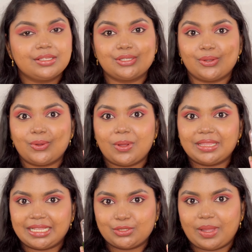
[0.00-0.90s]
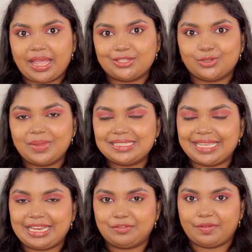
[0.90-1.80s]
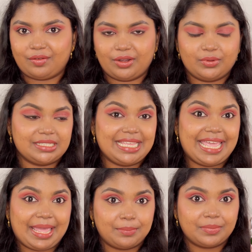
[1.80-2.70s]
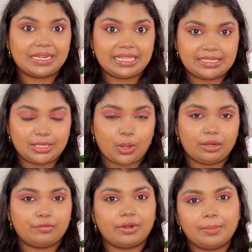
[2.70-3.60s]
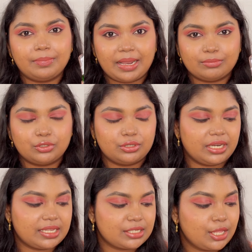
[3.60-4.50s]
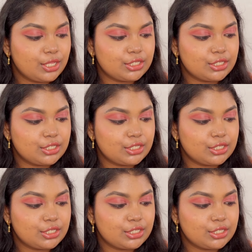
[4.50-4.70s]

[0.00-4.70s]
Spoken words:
so that's why I took my second favorite, which is the hemp cleansing oil from Plum Goodness.